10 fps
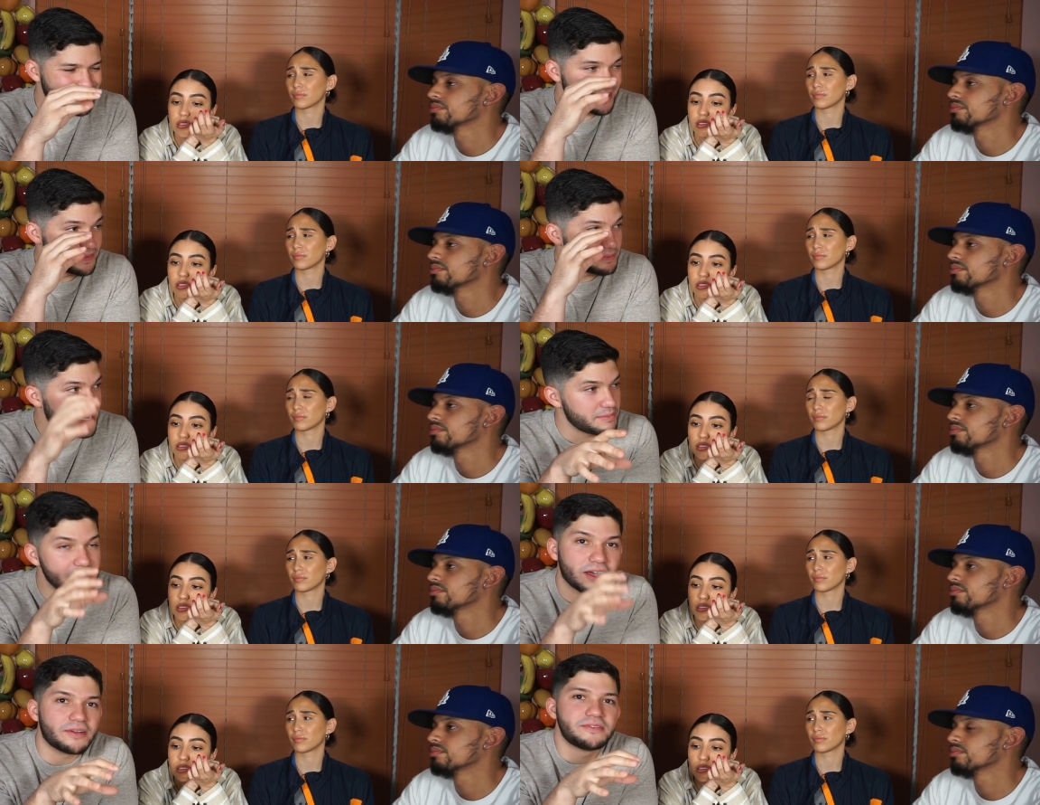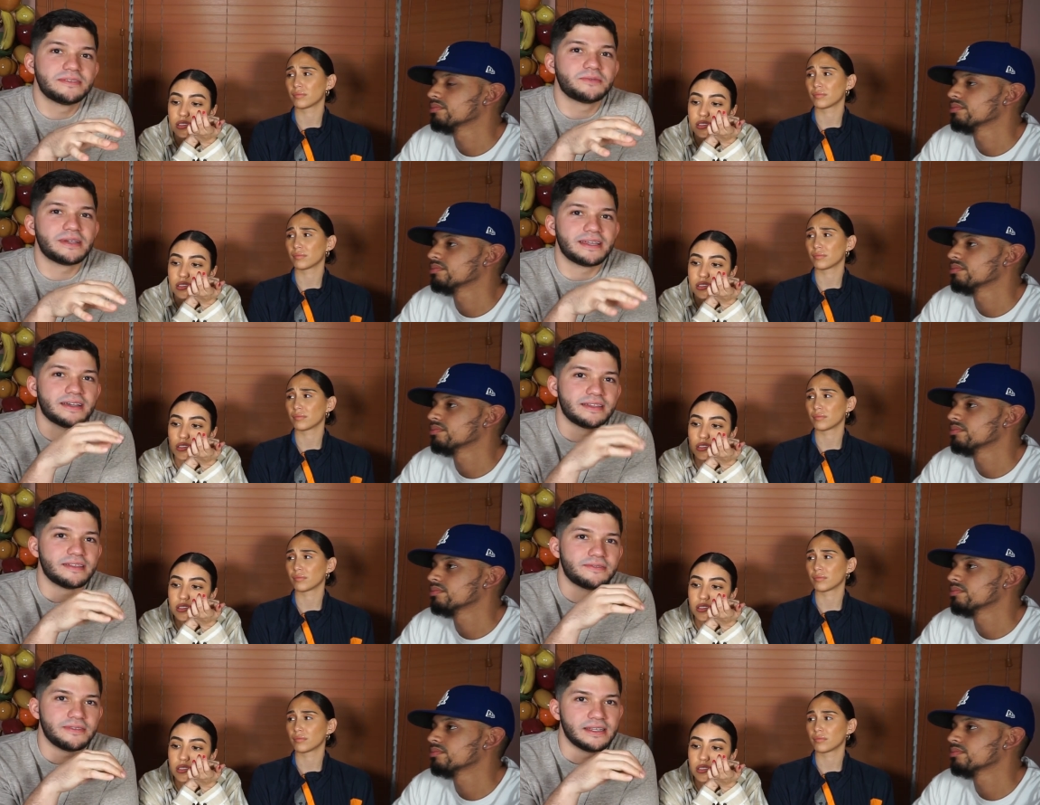Speaker 1: the Miami Dolphins went
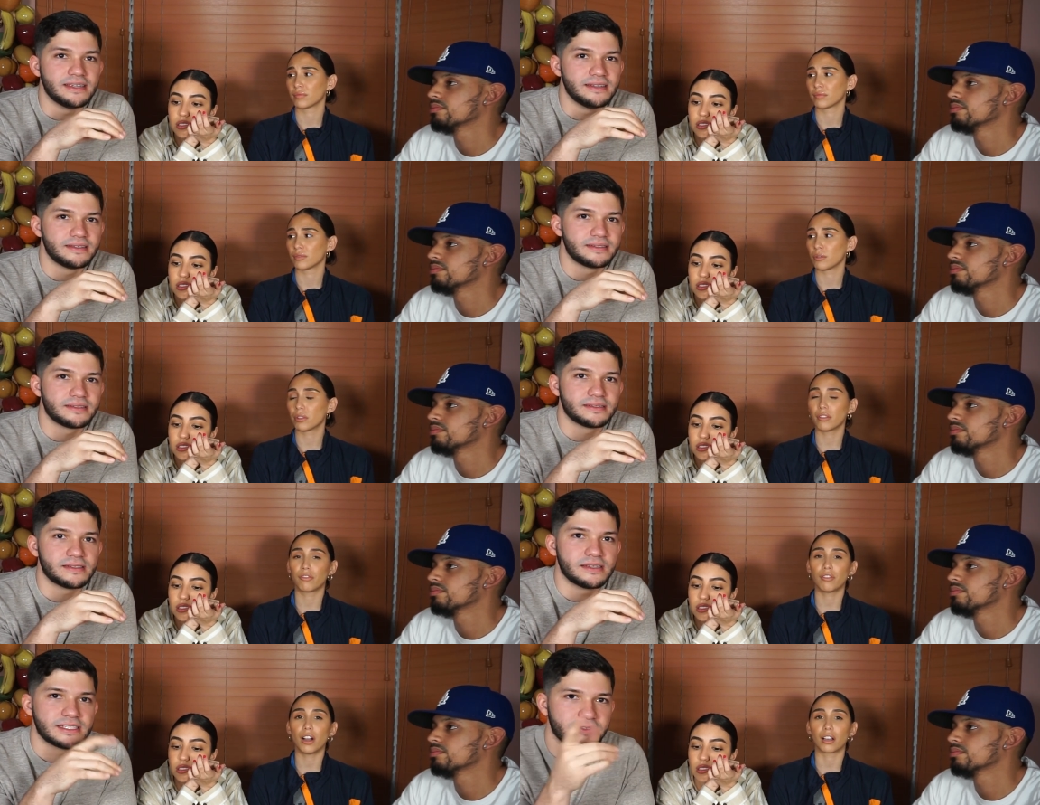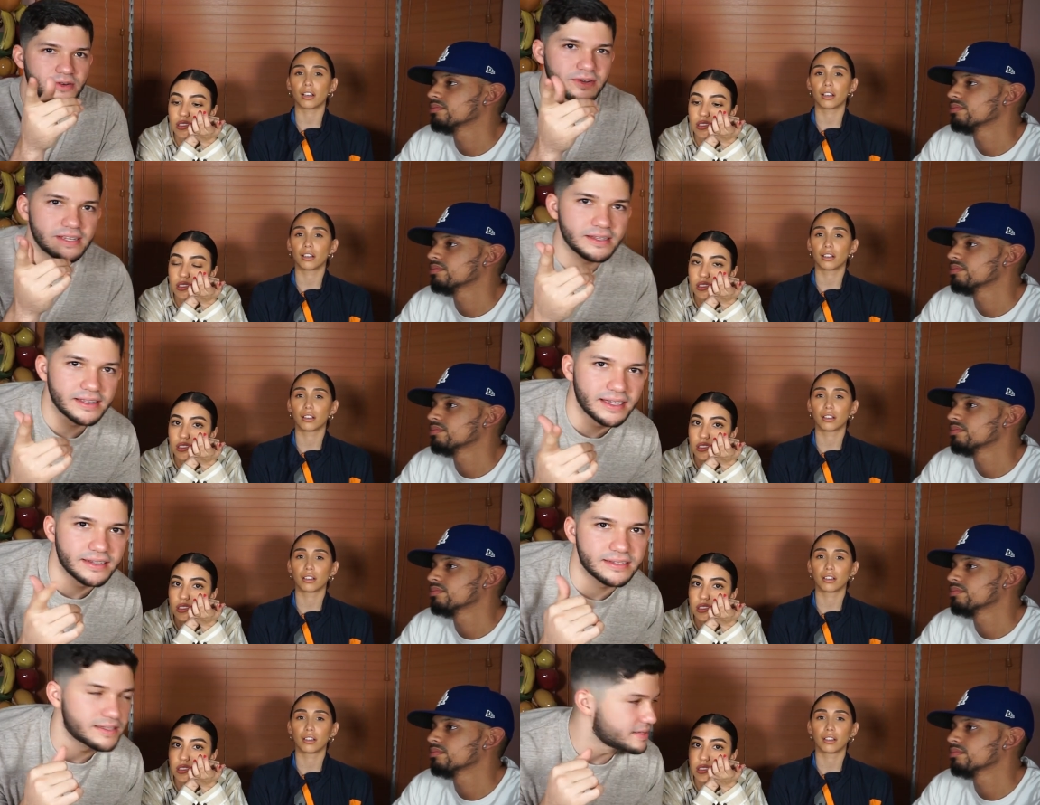undefeated? What the fuck? Is it recording? Yeah,
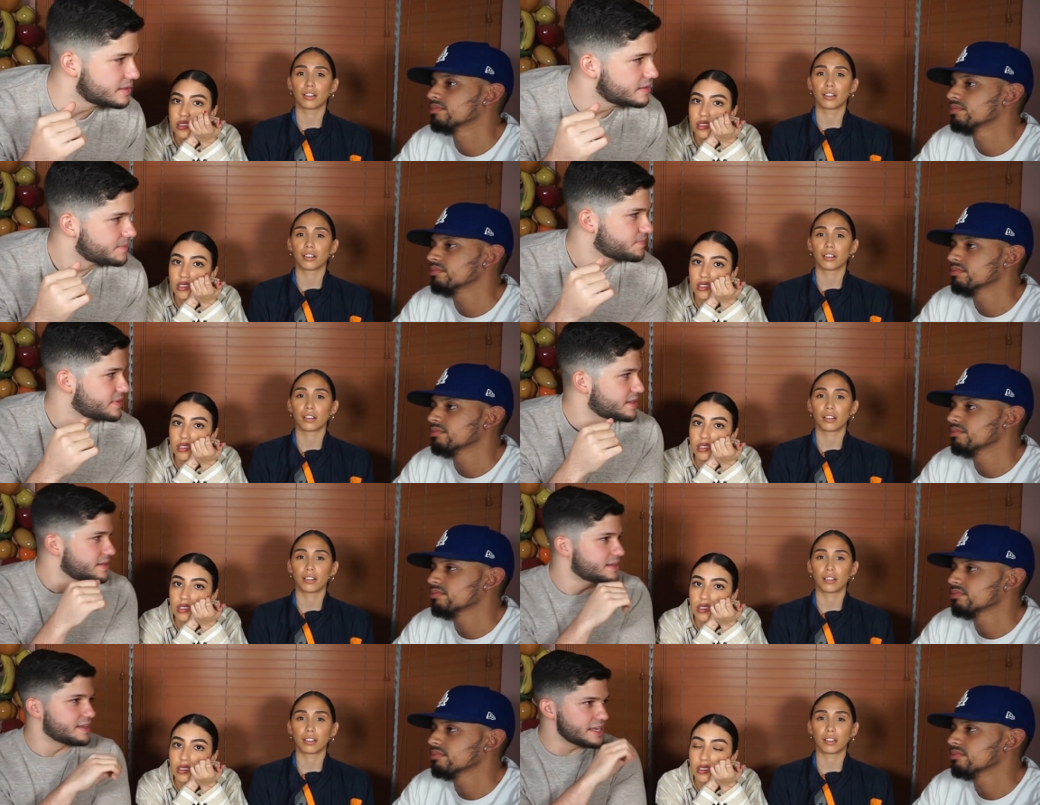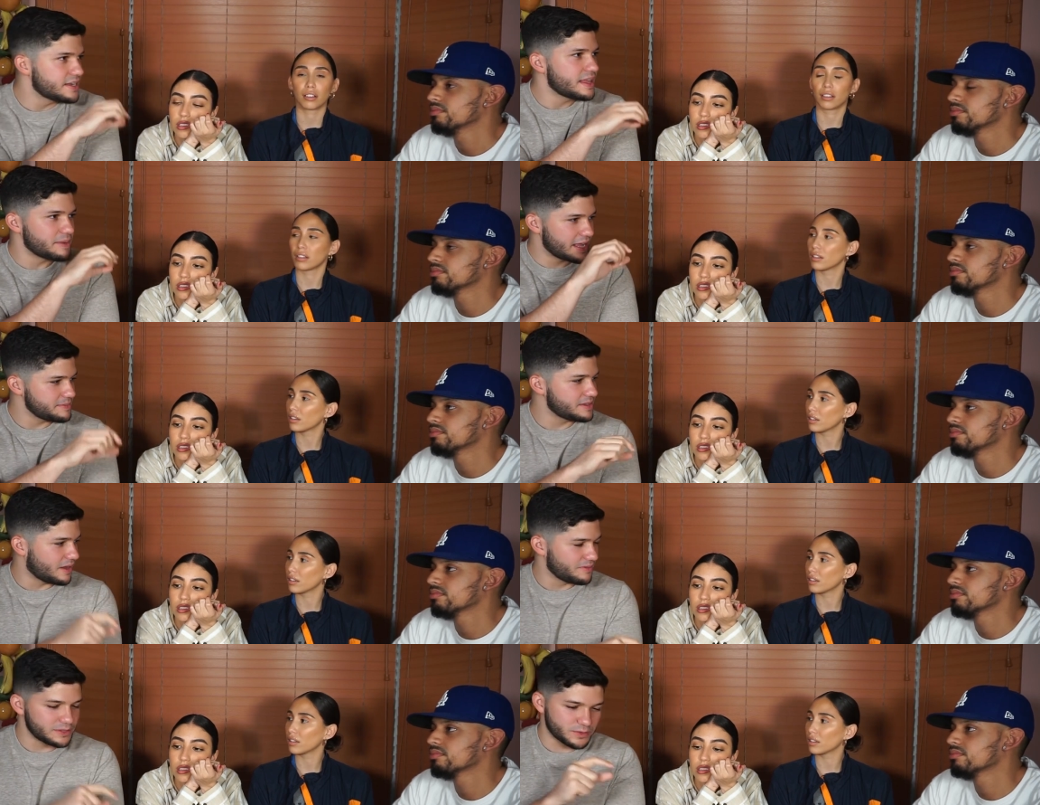it is. The year that Miami
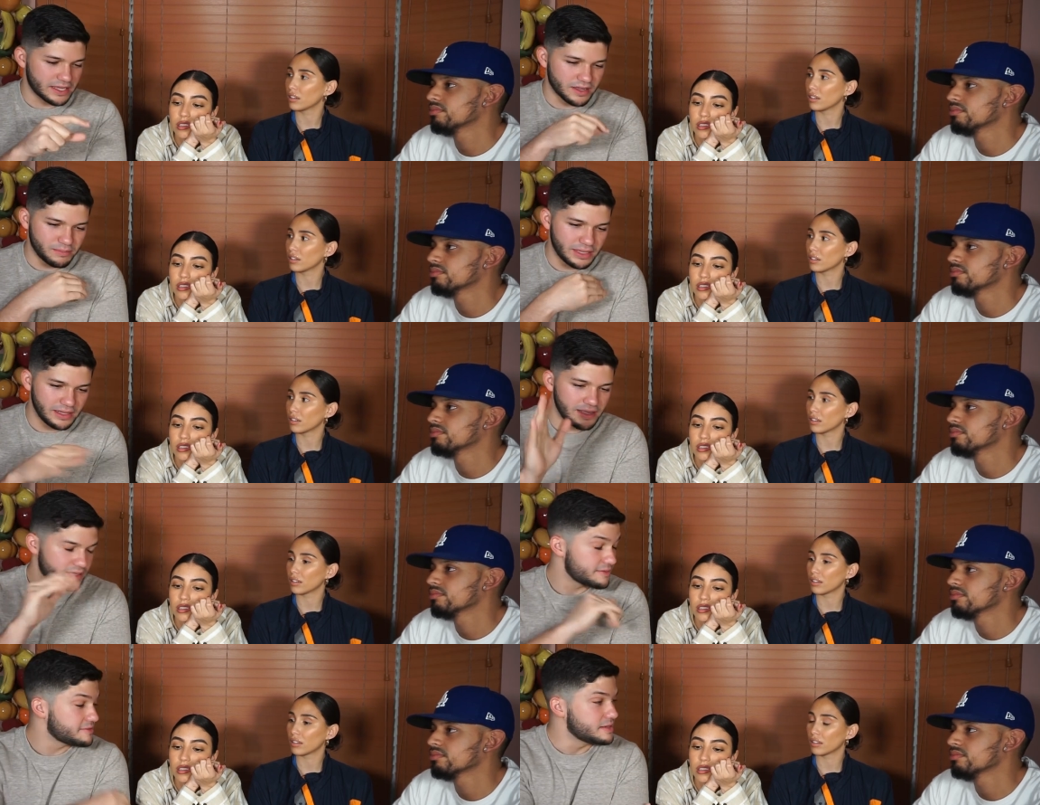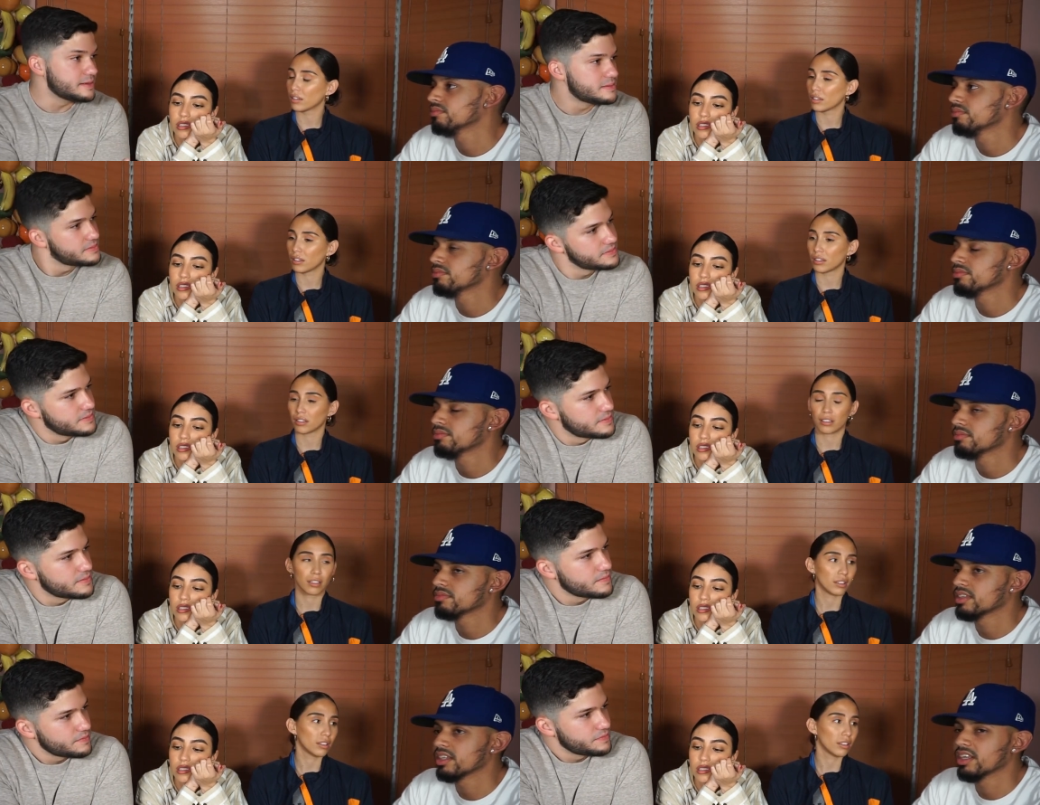Dolphins went completely undefeated.
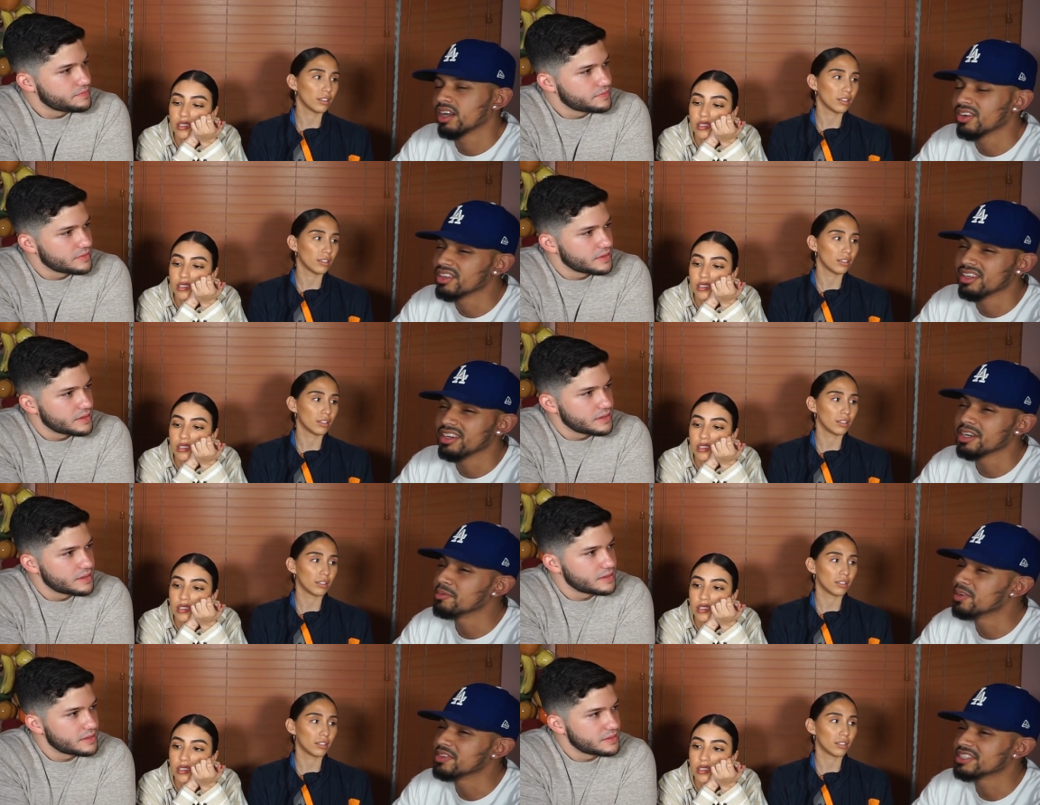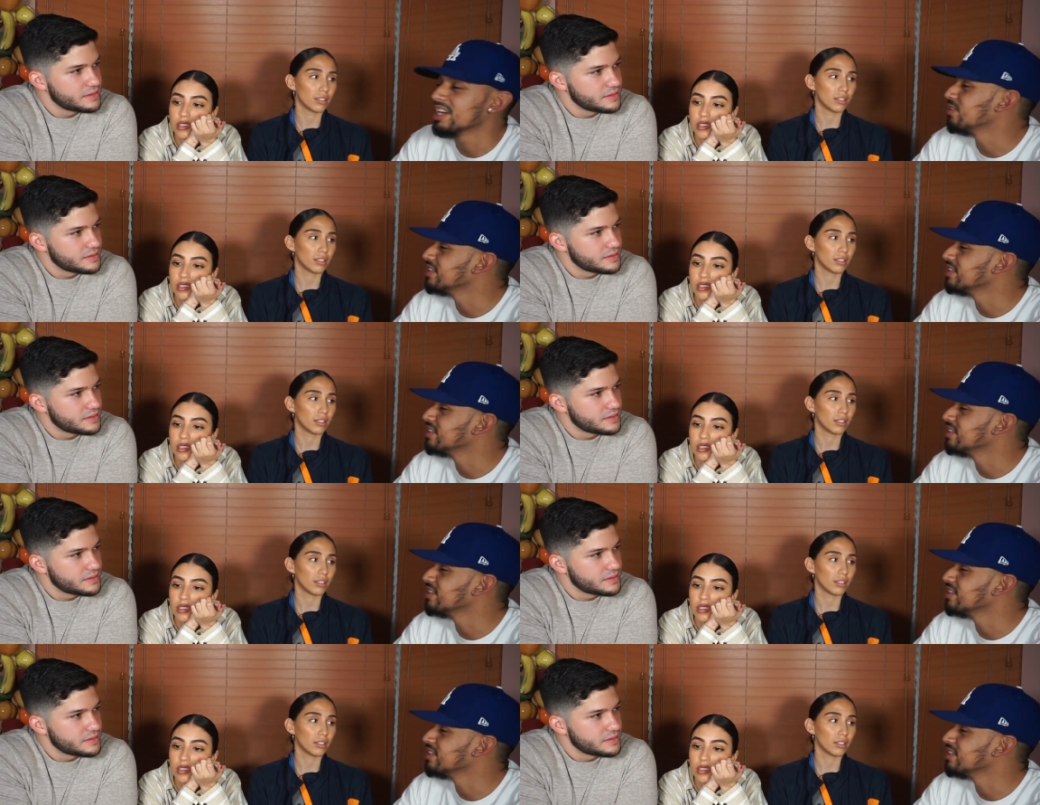I don't know the year, but was that